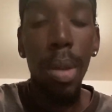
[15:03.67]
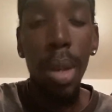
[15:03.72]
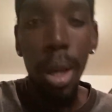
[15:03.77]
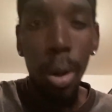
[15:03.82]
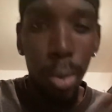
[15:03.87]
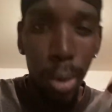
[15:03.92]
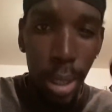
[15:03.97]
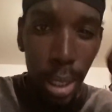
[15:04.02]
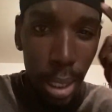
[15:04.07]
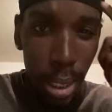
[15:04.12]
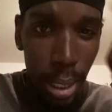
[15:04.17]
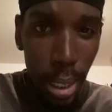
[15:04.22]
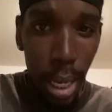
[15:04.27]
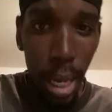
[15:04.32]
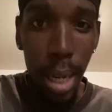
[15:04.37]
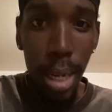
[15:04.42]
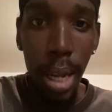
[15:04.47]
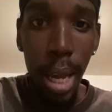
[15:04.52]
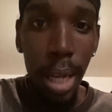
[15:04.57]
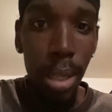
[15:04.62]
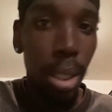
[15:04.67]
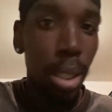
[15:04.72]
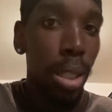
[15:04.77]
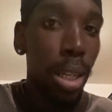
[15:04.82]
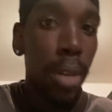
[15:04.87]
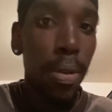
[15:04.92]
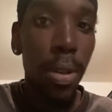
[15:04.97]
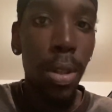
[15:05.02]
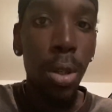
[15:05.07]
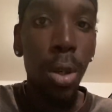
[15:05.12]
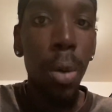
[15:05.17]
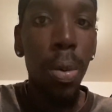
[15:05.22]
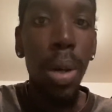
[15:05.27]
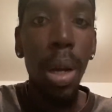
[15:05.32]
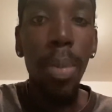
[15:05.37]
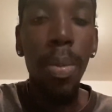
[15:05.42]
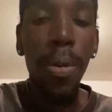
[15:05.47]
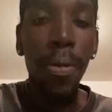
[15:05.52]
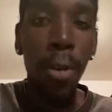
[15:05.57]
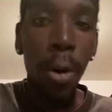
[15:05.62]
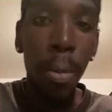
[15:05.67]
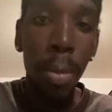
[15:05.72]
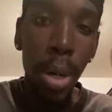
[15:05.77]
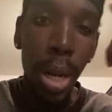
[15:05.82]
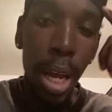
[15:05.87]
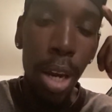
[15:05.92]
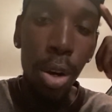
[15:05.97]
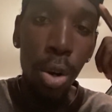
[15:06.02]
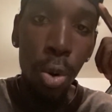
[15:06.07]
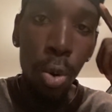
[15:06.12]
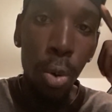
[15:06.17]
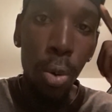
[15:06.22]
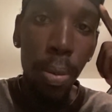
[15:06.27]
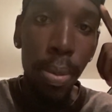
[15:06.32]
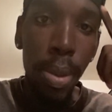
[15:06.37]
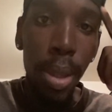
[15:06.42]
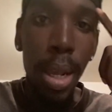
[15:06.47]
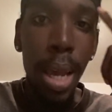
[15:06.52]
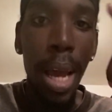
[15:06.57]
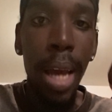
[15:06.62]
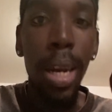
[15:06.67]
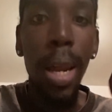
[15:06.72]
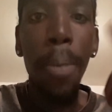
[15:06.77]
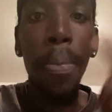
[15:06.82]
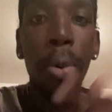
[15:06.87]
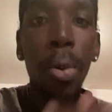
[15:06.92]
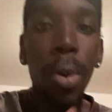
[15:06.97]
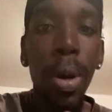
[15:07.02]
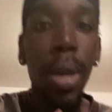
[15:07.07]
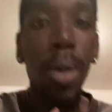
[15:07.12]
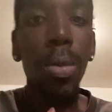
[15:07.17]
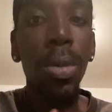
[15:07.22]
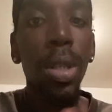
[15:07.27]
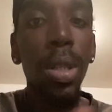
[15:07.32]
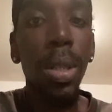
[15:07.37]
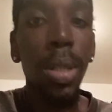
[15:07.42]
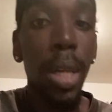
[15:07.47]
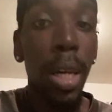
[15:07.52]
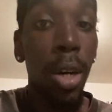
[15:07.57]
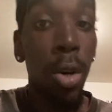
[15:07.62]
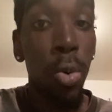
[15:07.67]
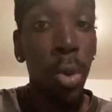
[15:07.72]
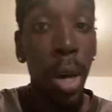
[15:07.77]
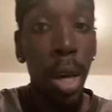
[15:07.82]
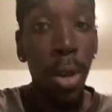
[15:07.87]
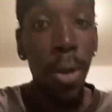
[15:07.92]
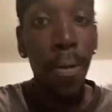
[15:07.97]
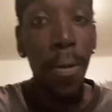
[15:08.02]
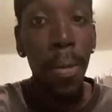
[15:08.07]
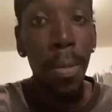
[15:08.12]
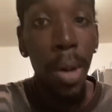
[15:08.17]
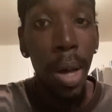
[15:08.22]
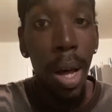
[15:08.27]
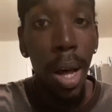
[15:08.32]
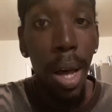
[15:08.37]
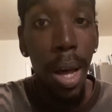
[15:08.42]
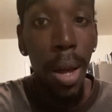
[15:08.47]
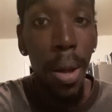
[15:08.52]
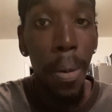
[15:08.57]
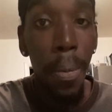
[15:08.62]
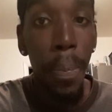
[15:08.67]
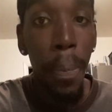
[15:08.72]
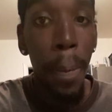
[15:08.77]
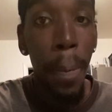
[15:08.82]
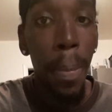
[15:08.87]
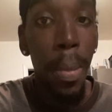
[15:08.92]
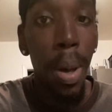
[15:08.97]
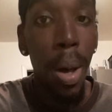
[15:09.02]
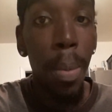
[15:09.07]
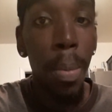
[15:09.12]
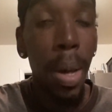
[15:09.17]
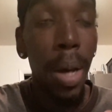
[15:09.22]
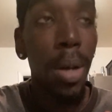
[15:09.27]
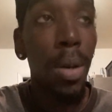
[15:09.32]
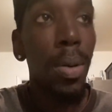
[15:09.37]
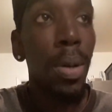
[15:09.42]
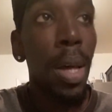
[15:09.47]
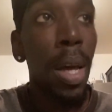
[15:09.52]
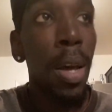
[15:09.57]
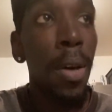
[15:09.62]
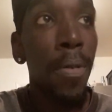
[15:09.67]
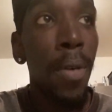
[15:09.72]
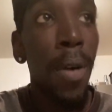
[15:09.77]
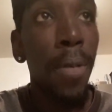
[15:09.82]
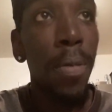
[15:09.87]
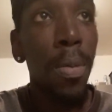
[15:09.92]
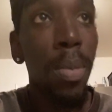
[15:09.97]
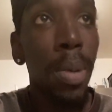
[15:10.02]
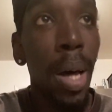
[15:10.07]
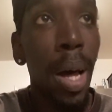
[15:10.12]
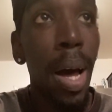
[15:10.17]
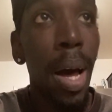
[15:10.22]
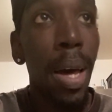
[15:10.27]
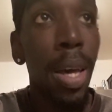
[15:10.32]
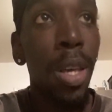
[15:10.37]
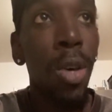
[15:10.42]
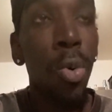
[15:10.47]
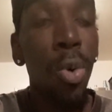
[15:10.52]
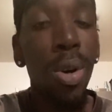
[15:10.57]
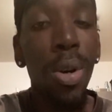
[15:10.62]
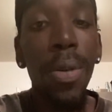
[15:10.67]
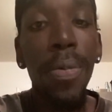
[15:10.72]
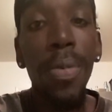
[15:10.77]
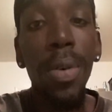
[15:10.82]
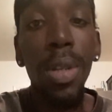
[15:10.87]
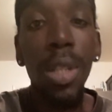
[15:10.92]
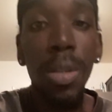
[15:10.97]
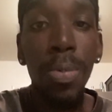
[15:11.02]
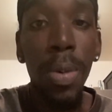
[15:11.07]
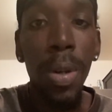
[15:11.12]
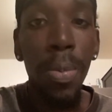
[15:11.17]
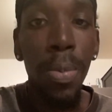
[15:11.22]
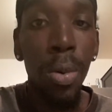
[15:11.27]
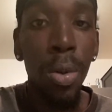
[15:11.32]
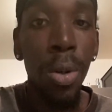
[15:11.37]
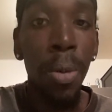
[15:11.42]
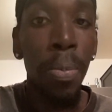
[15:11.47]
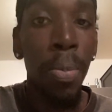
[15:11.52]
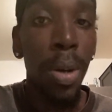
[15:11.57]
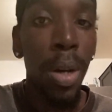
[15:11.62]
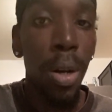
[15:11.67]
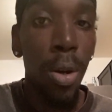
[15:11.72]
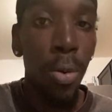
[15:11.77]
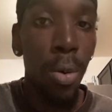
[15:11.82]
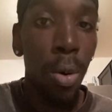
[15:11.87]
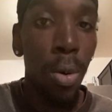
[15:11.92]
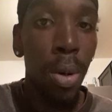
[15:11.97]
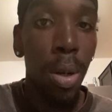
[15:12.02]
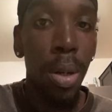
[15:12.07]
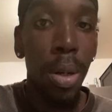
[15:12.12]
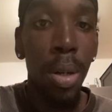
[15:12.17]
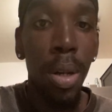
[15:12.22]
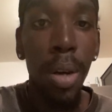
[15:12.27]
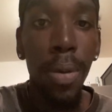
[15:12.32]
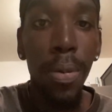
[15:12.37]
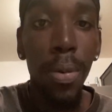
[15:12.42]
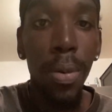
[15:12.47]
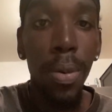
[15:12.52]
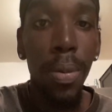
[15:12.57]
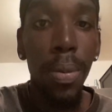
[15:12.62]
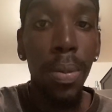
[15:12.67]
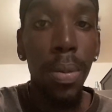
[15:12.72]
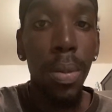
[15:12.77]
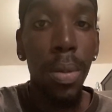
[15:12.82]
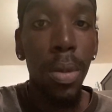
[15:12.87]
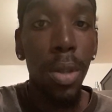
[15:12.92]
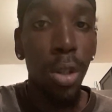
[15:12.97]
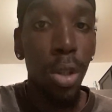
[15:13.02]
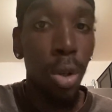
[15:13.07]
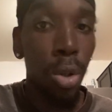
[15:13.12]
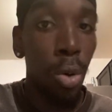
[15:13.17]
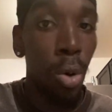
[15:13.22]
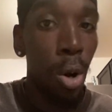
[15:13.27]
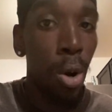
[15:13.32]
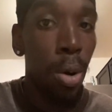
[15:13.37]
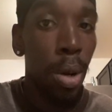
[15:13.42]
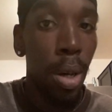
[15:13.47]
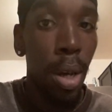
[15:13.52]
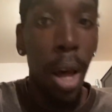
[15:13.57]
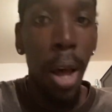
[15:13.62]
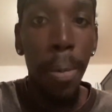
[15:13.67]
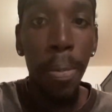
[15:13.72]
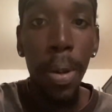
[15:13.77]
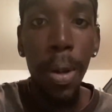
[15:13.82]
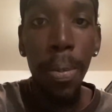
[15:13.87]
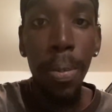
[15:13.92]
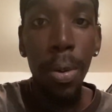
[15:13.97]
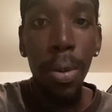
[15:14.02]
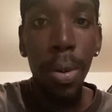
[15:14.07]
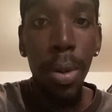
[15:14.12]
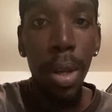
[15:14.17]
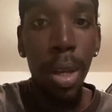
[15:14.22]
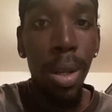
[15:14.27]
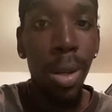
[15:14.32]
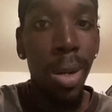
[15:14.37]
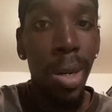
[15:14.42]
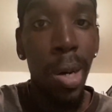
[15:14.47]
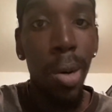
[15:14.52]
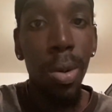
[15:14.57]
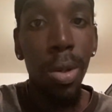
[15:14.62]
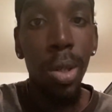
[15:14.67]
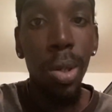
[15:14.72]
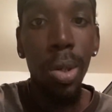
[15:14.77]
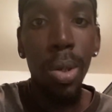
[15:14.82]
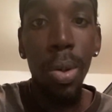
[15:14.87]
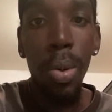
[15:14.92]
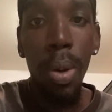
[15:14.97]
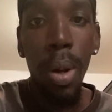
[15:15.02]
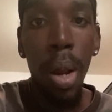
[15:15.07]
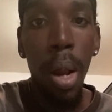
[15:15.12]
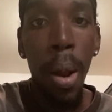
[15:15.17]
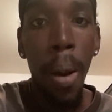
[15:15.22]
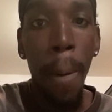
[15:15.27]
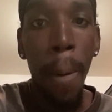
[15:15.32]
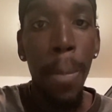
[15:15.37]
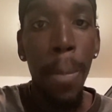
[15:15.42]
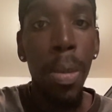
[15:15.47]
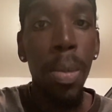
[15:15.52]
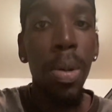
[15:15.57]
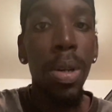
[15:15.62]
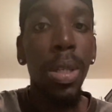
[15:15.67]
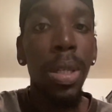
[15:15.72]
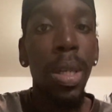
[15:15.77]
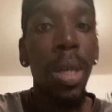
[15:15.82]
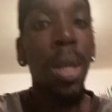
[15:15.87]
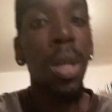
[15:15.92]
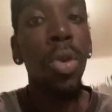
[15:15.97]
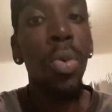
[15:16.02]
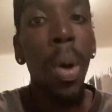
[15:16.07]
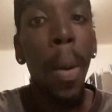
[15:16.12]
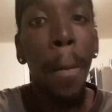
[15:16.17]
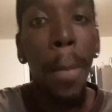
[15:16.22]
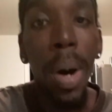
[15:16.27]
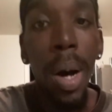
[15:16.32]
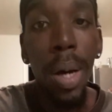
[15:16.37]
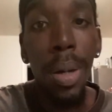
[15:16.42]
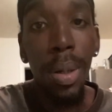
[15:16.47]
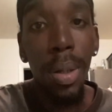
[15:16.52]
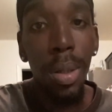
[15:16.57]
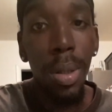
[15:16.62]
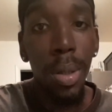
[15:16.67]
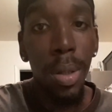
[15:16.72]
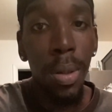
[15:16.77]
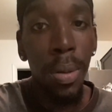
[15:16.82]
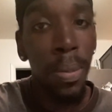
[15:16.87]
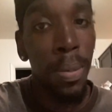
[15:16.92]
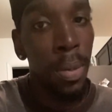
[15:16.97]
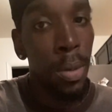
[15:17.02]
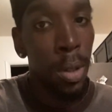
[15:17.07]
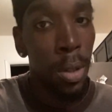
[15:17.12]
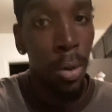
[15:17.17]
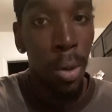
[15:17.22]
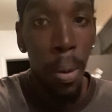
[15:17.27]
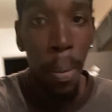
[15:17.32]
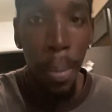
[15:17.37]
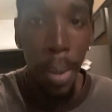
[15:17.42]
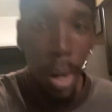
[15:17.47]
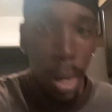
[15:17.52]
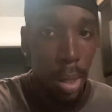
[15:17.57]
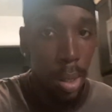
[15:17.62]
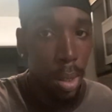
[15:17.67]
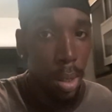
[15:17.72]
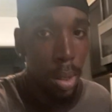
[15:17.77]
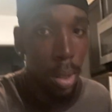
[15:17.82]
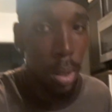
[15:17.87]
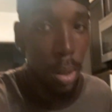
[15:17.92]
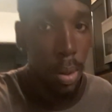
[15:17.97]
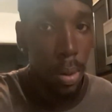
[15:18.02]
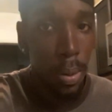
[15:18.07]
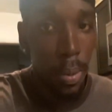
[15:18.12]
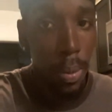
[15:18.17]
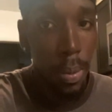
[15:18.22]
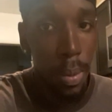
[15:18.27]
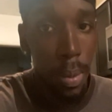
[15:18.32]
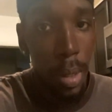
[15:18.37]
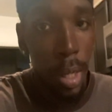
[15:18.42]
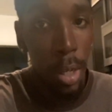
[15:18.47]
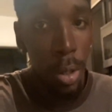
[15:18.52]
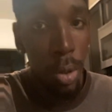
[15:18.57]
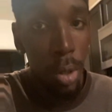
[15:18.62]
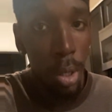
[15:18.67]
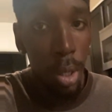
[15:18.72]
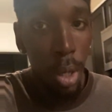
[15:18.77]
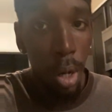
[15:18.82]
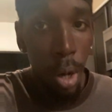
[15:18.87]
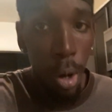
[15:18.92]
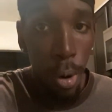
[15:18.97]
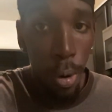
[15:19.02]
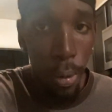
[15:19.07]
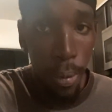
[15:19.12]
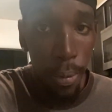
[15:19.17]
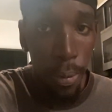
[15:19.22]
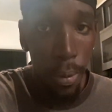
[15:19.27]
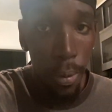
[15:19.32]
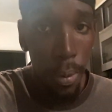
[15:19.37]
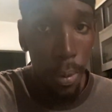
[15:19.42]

And when she said that, she never told me that before, but I knew at that point when she said, Quinn, you from God? I'm like, okay, if I'm from God and you working for these people, you playing a role of the devil. So you hurting God people, and you know what you're doing. But see, you in bondage. You're in bondage, and you took an oath.